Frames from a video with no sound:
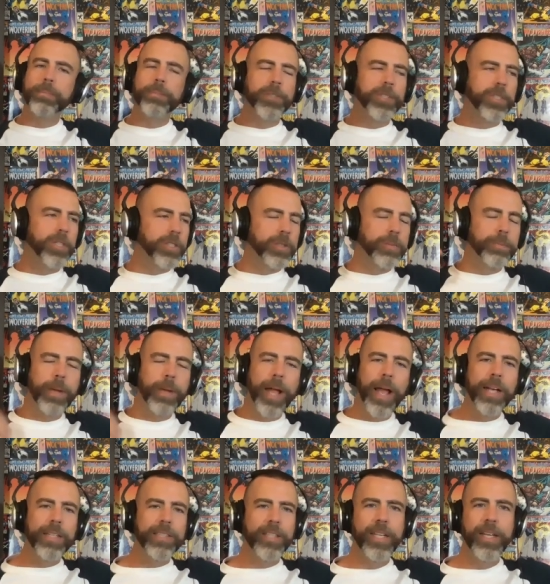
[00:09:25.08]
just
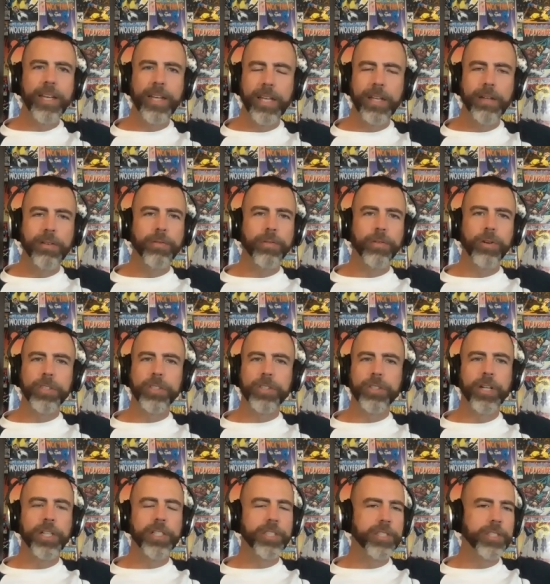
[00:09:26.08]
ass kicking
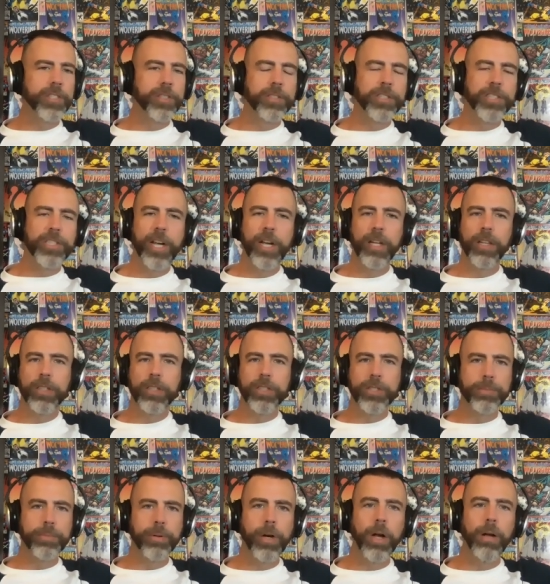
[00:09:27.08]
frustration challenge
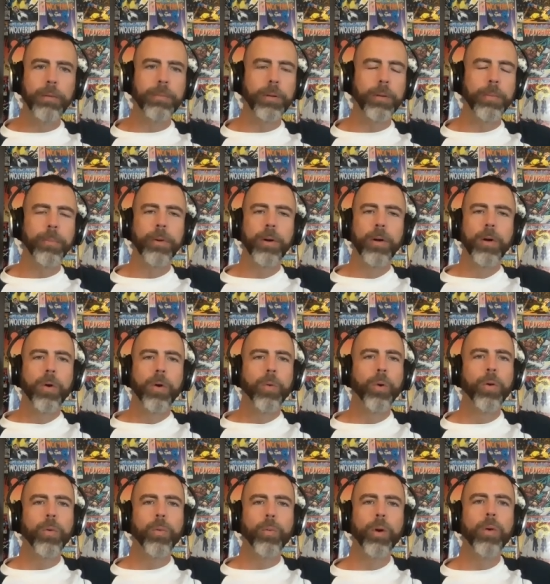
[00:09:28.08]
problem,
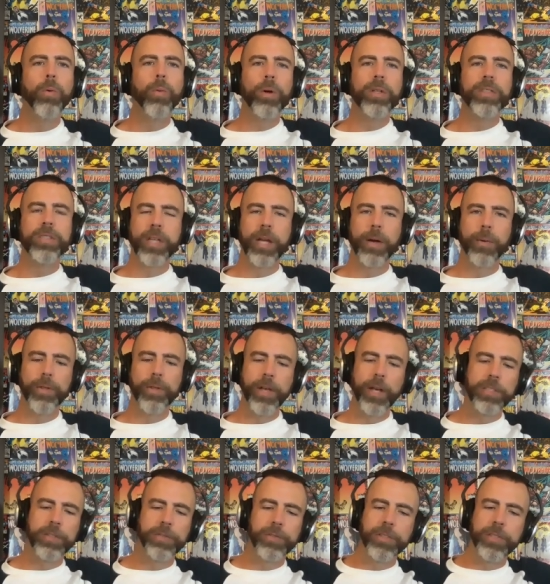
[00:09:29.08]
what, what was that when you
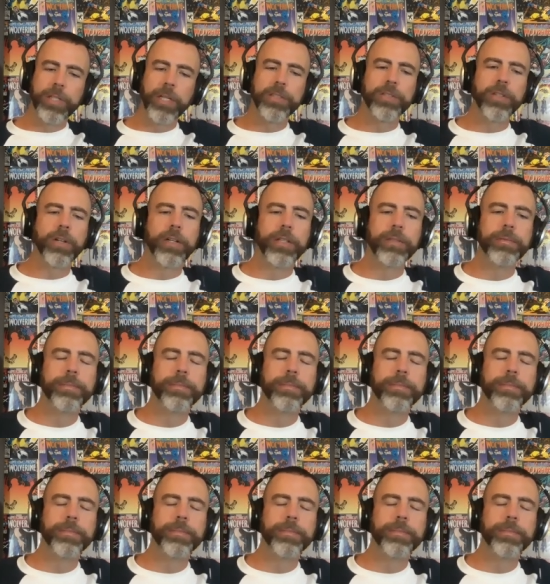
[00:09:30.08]
guys first got started?